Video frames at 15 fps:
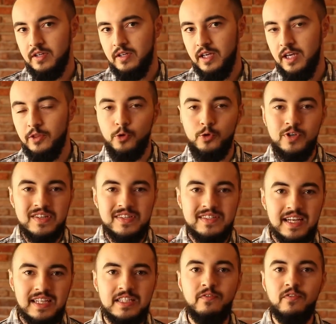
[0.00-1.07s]
Either
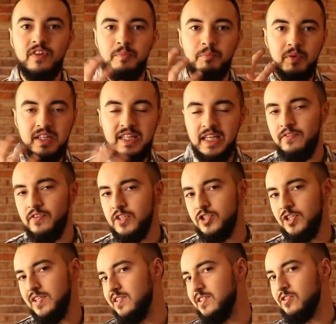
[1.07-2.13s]
decisively believe in
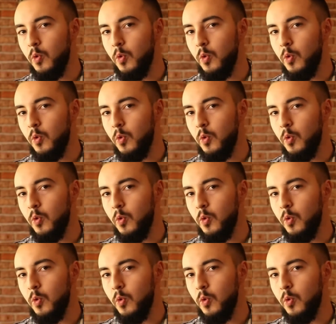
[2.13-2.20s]
Jesus